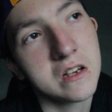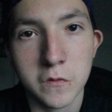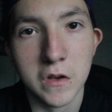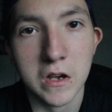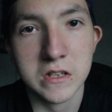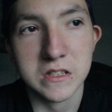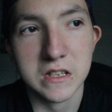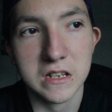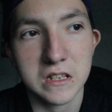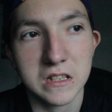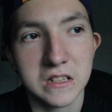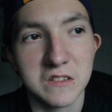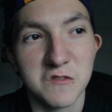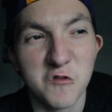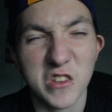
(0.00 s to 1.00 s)
If you guys like
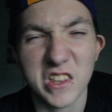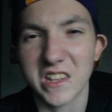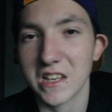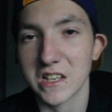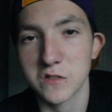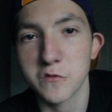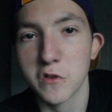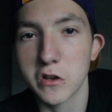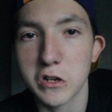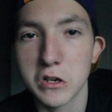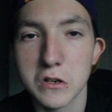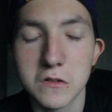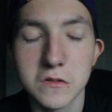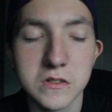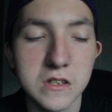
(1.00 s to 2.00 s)
really nice
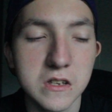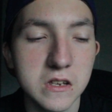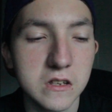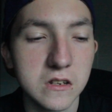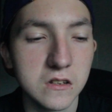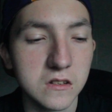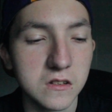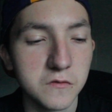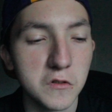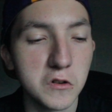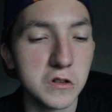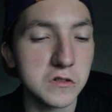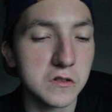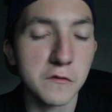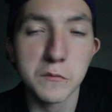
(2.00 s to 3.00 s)
photos and
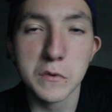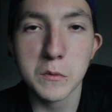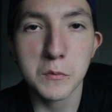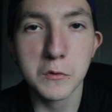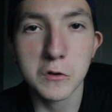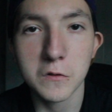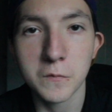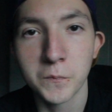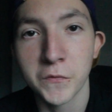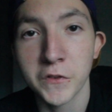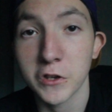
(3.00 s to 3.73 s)
photos of people,